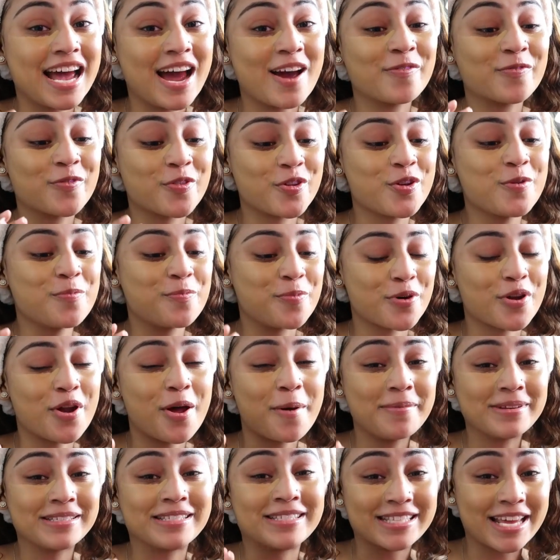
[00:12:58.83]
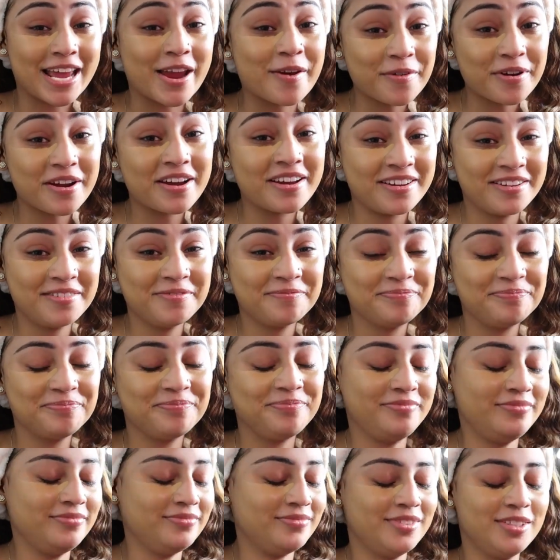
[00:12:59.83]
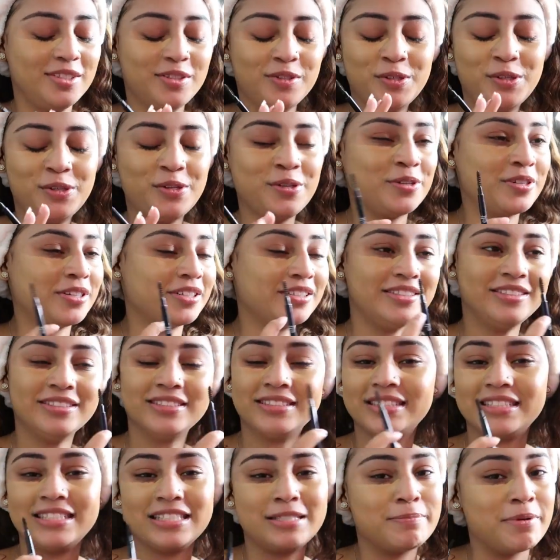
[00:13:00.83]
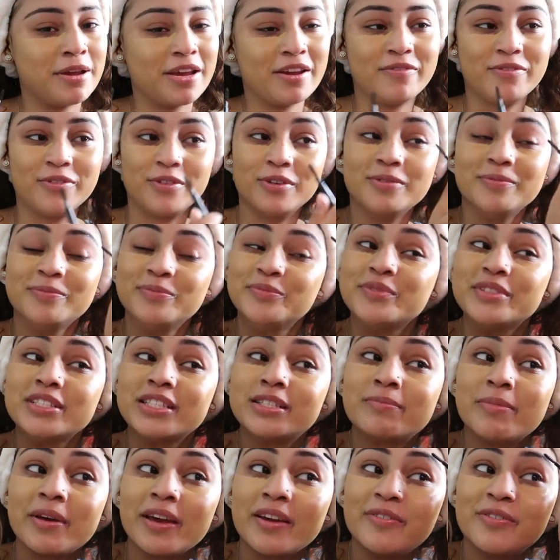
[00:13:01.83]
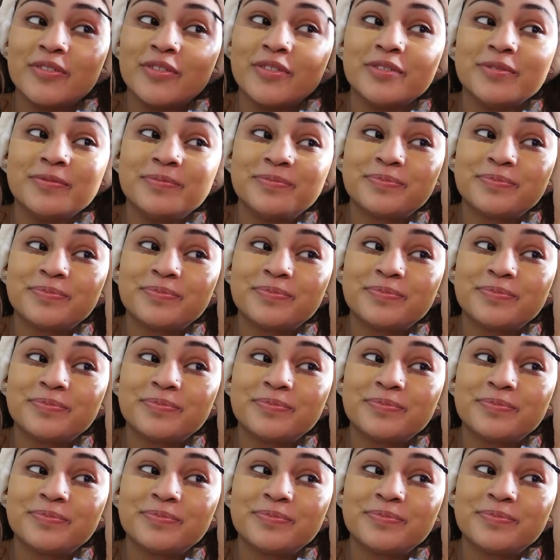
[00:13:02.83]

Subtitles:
after you put on mascara? Ooh, it's painful. It's painful.